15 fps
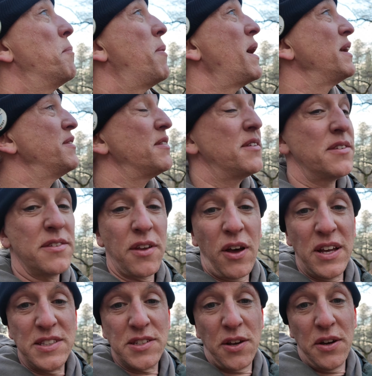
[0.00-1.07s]
best
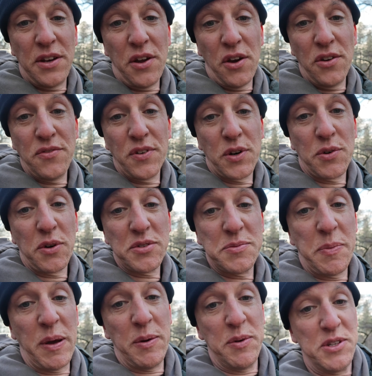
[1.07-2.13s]
sites I know for
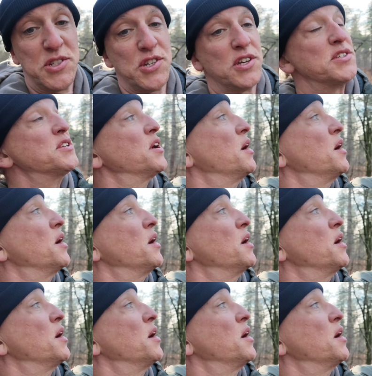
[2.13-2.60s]
crossbill, and just